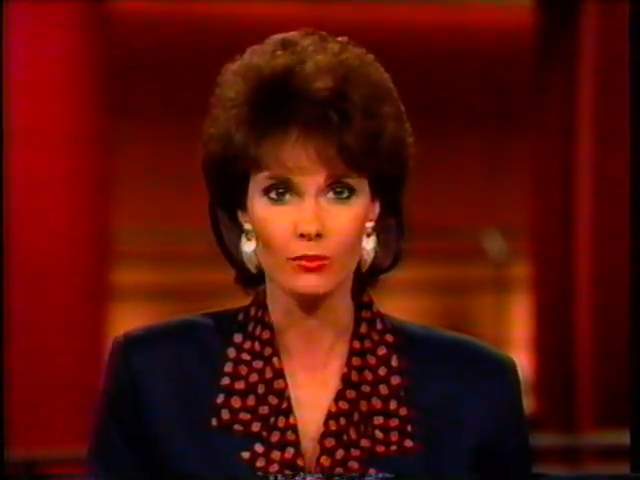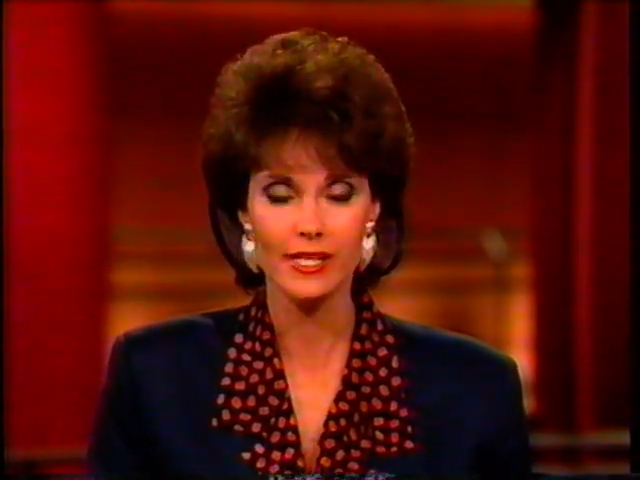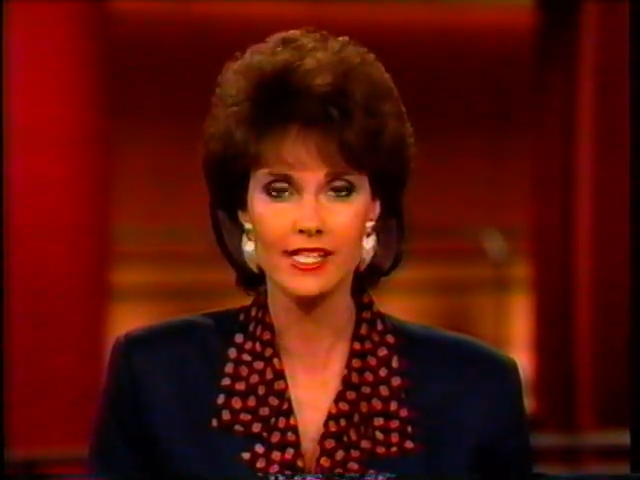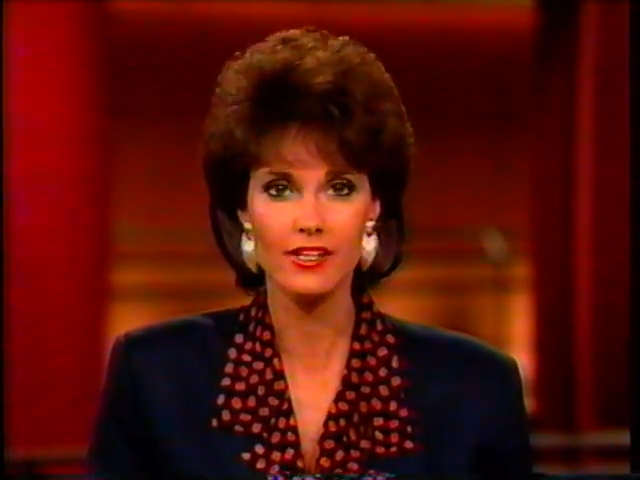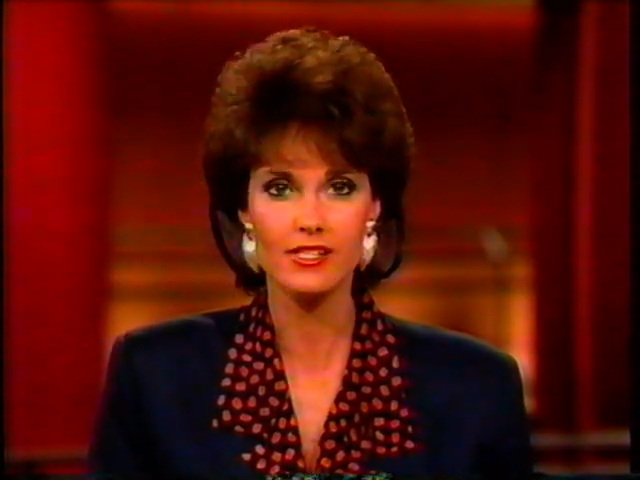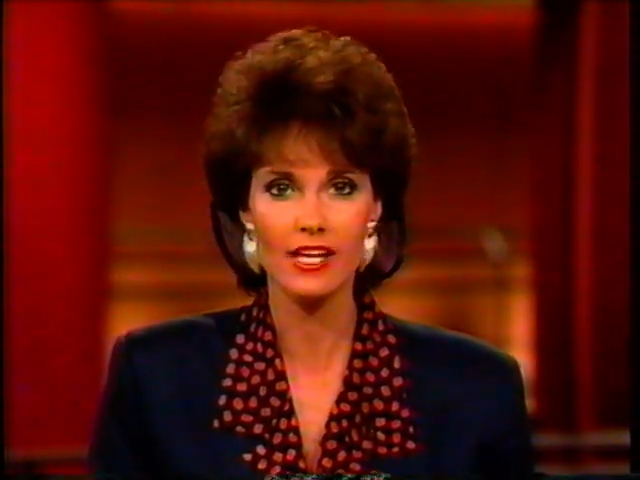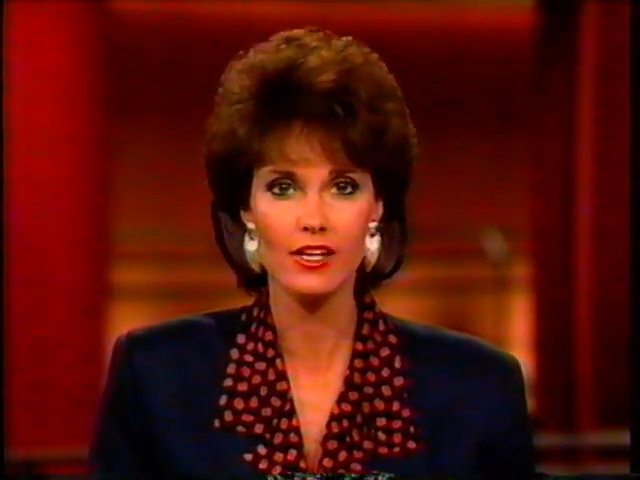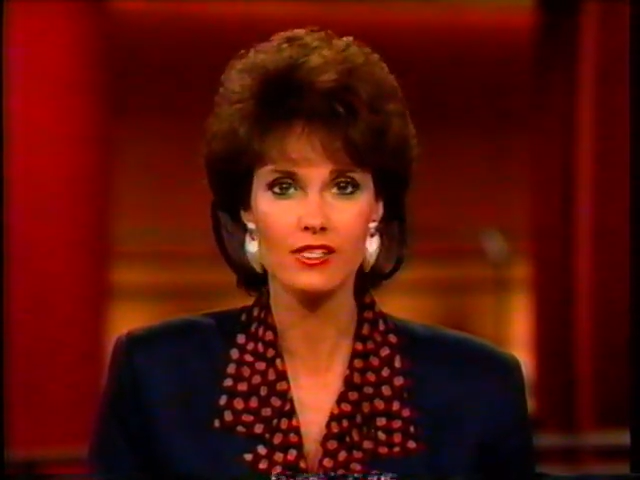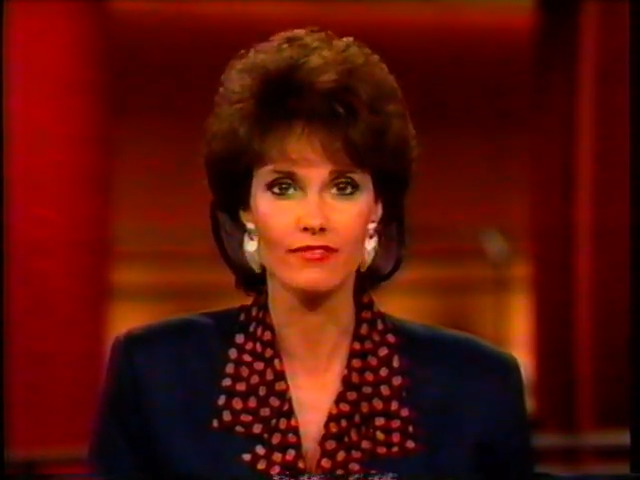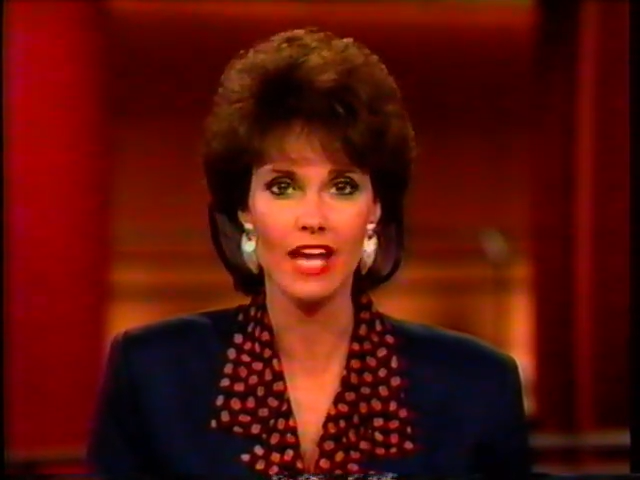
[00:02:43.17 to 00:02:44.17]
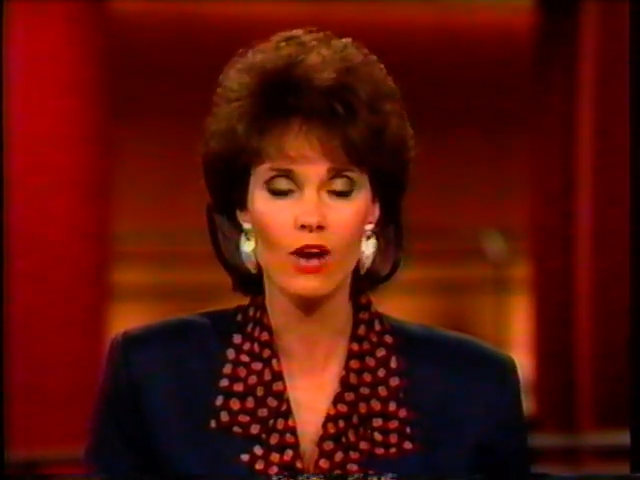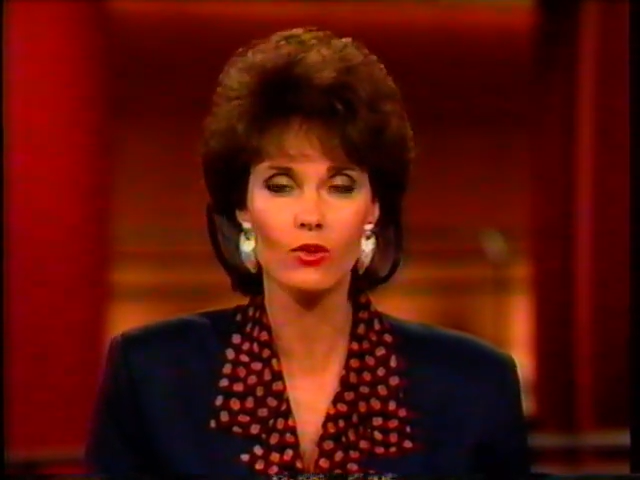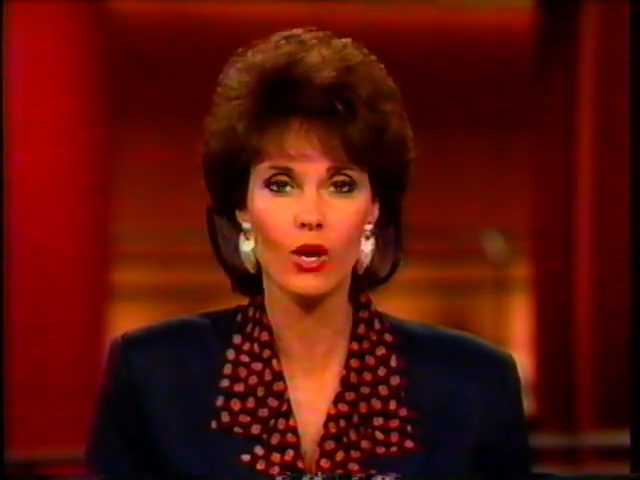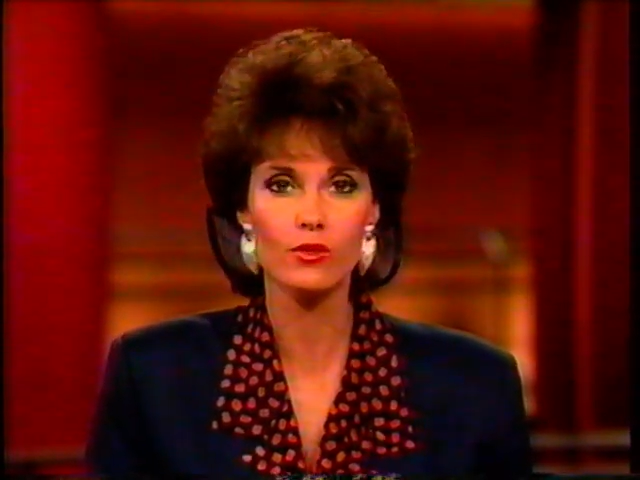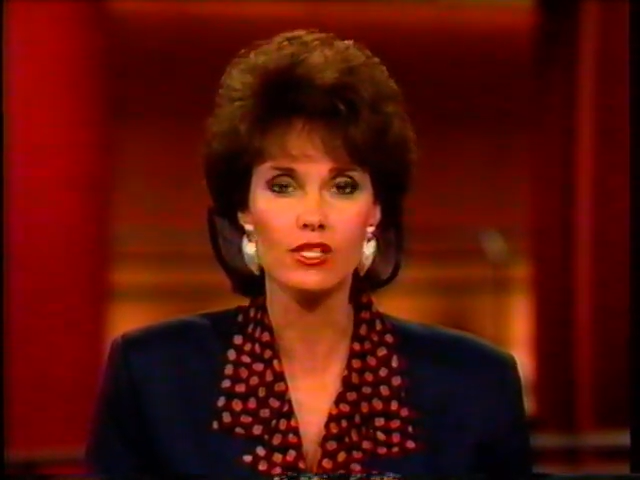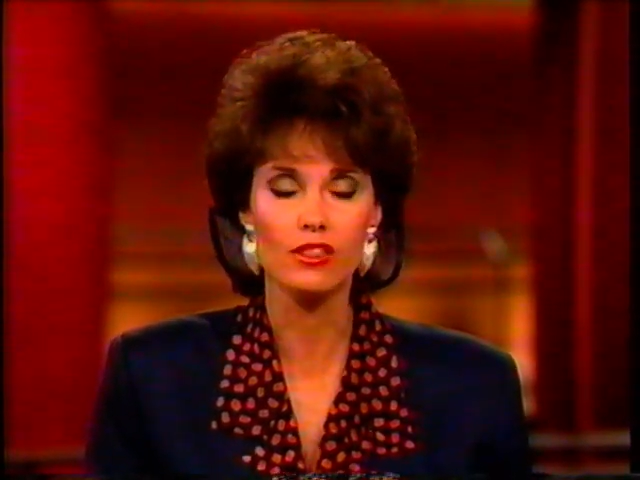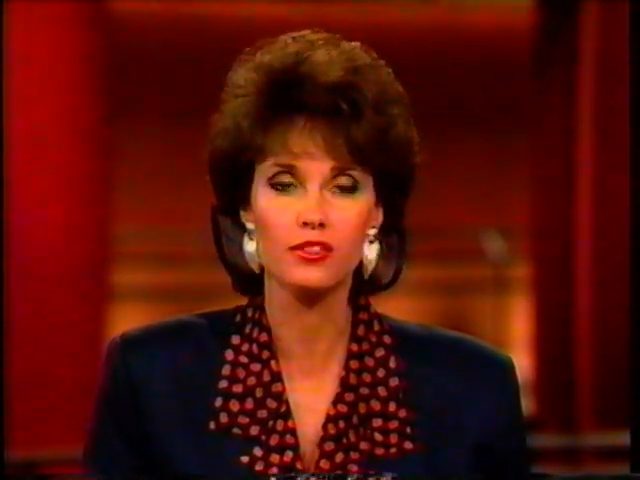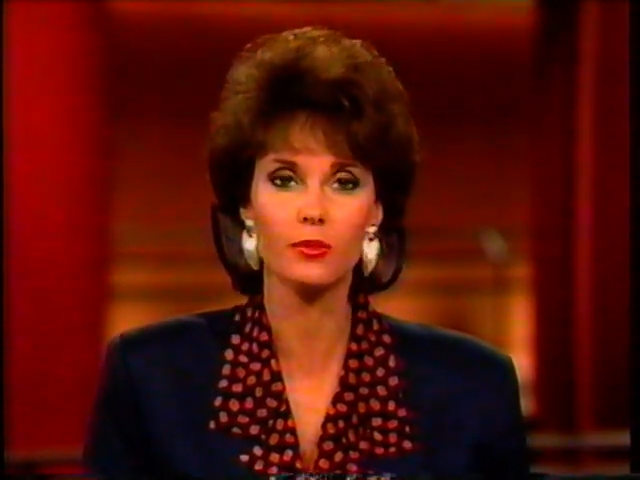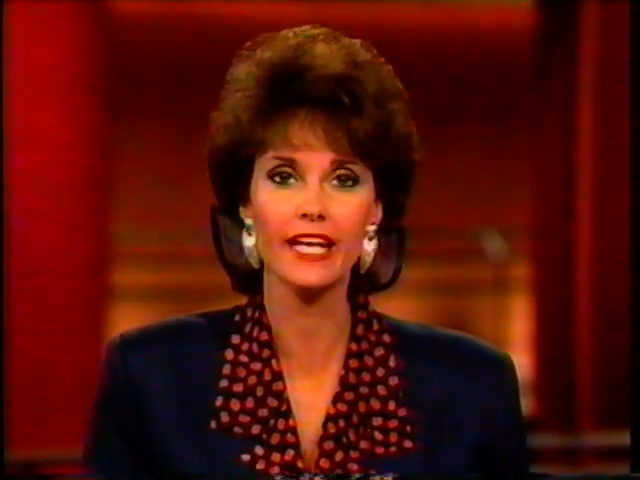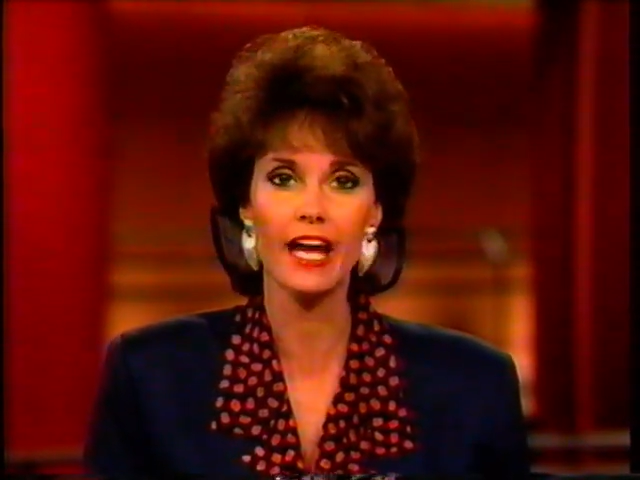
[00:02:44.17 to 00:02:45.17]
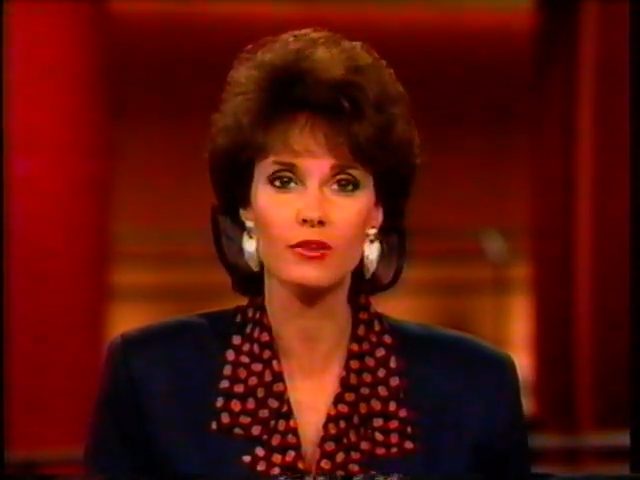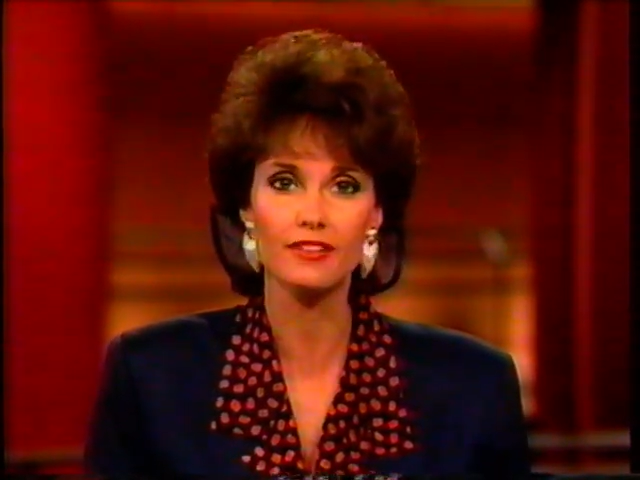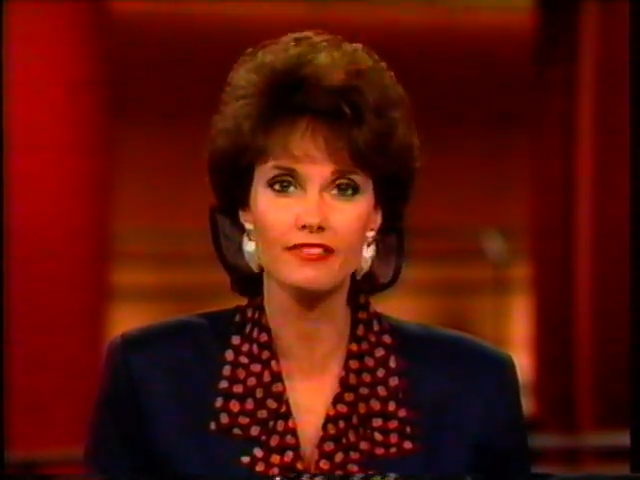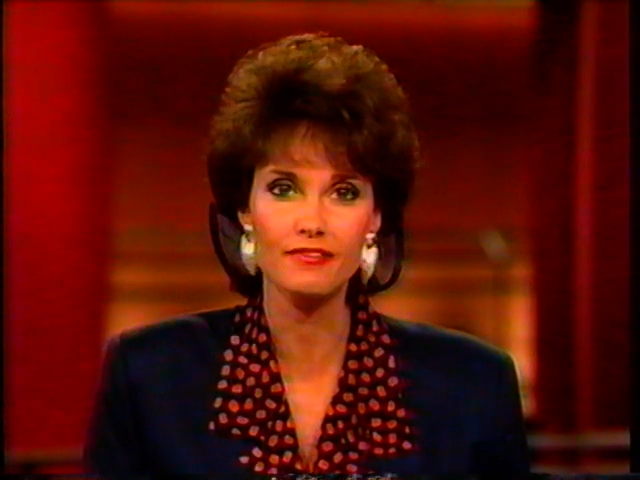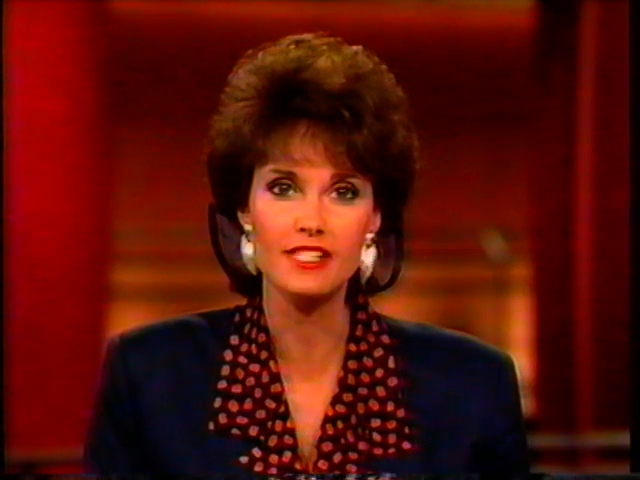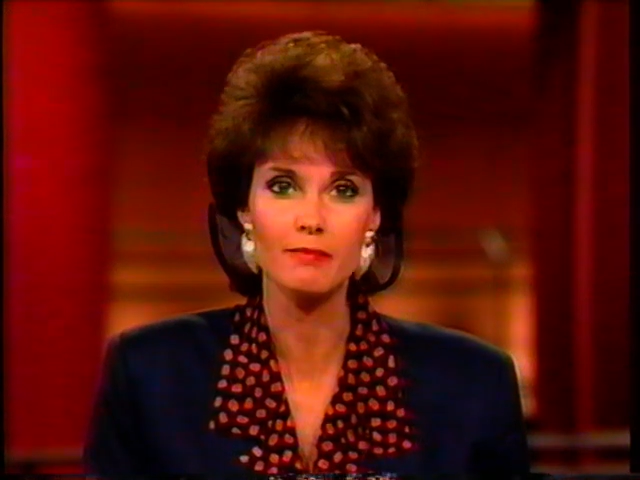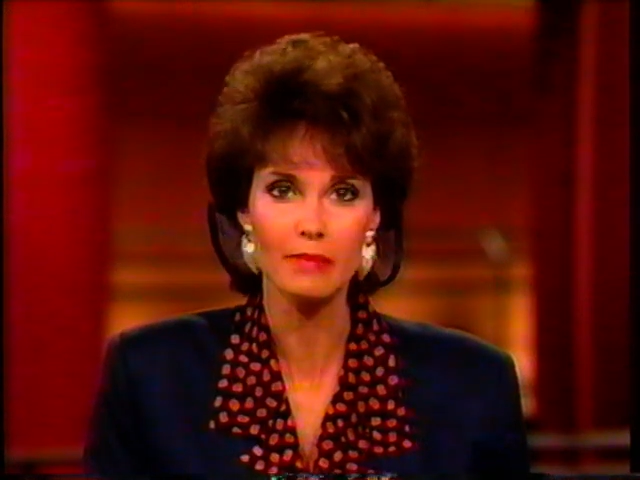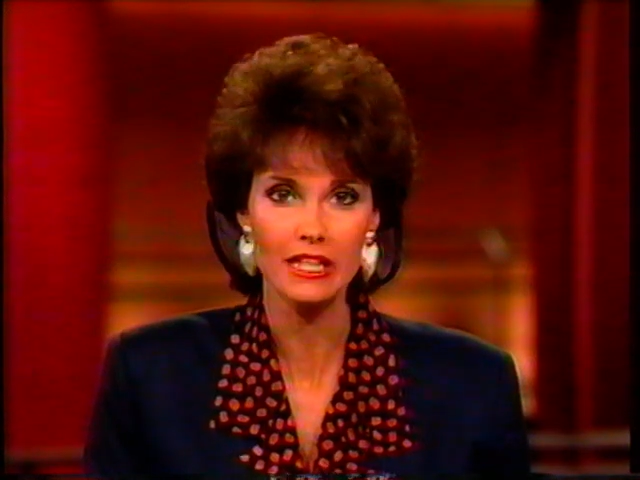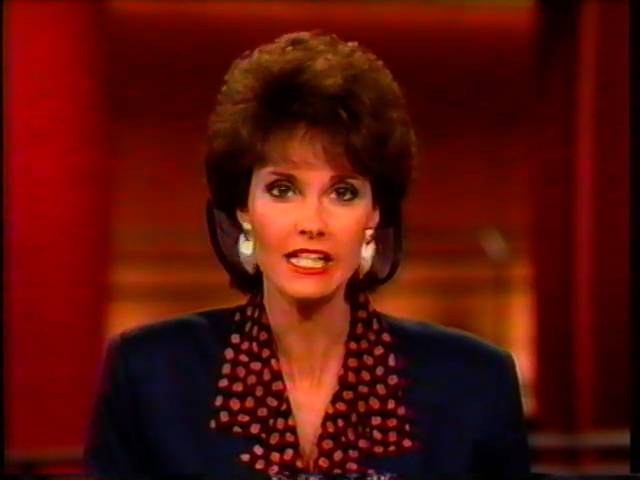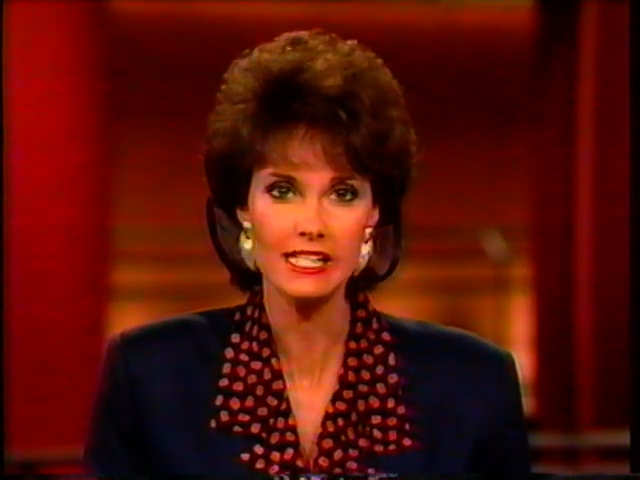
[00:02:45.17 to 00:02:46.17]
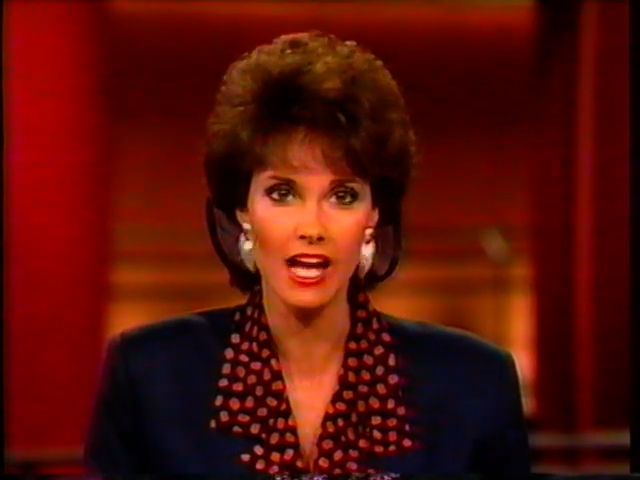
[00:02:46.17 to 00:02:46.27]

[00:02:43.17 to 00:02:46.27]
Retail sales have now grown to $350 million,